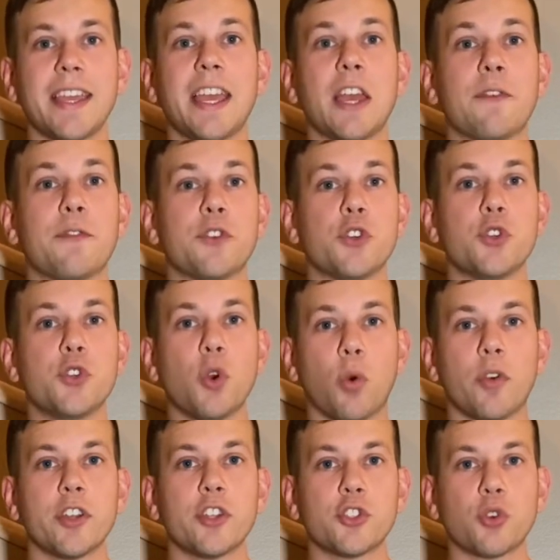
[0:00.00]
If
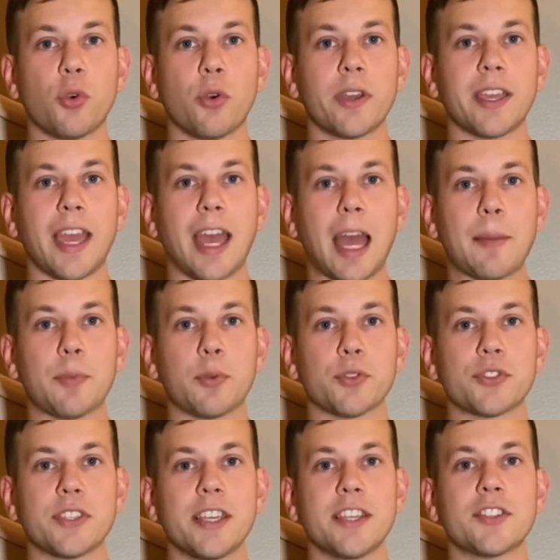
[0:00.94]
you're enjoying apple
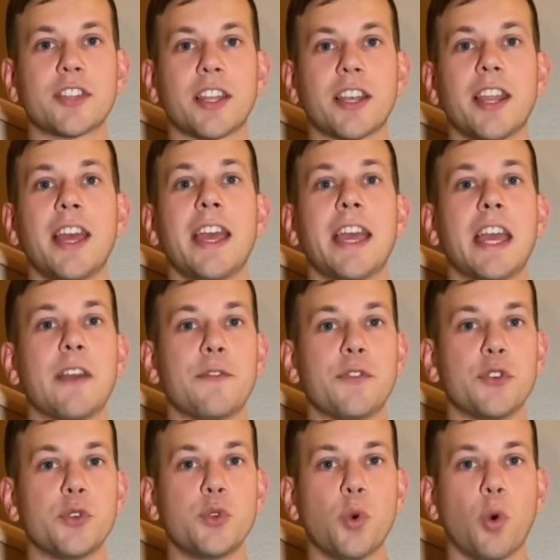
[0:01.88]
season, if
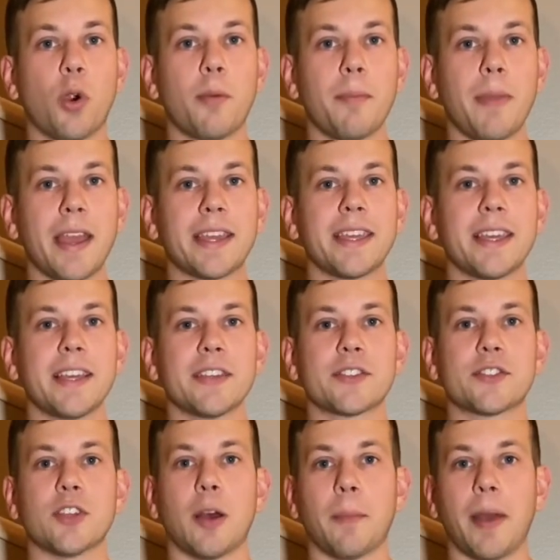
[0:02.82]
you're making
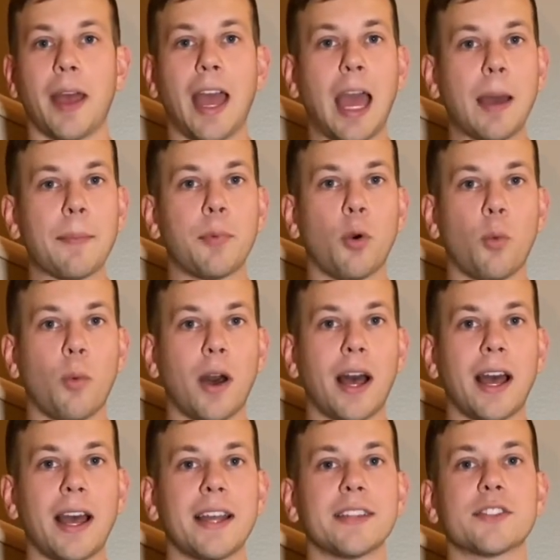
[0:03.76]
some apple
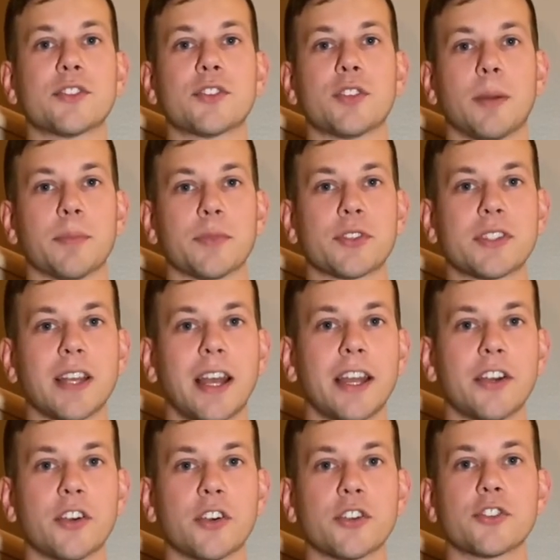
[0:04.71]
wines, some
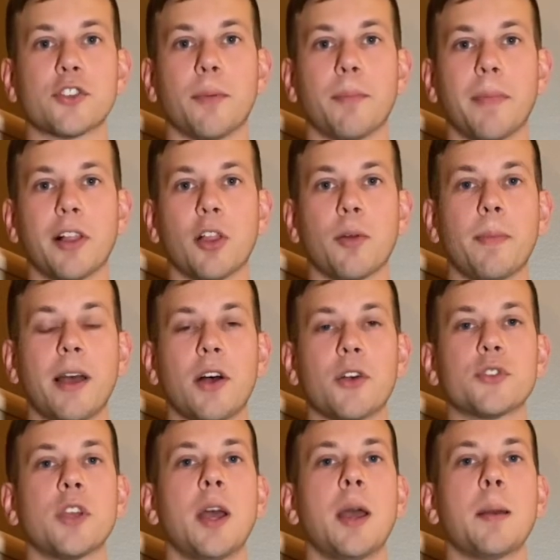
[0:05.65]
ciders, some melomels,